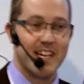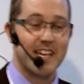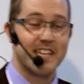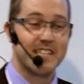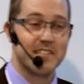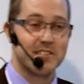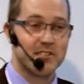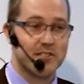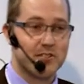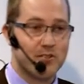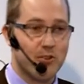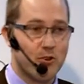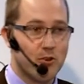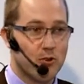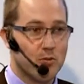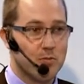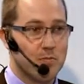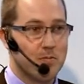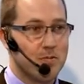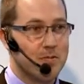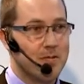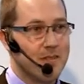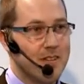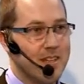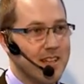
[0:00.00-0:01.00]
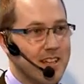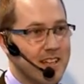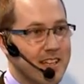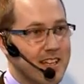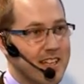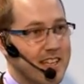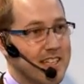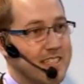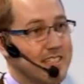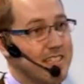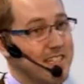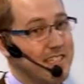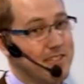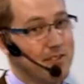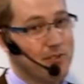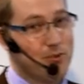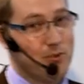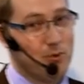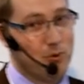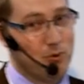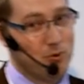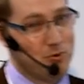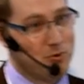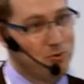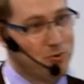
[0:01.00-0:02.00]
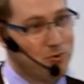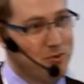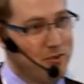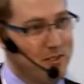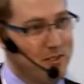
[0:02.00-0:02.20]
and the soap, and then you go to